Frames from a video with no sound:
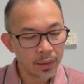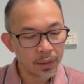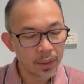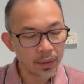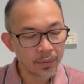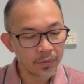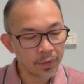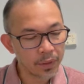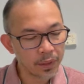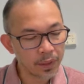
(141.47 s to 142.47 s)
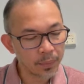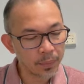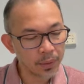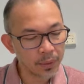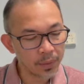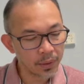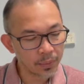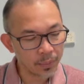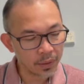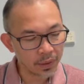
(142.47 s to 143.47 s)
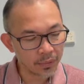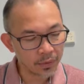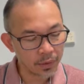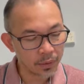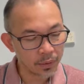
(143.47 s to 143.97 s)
And the first example has been completed for you.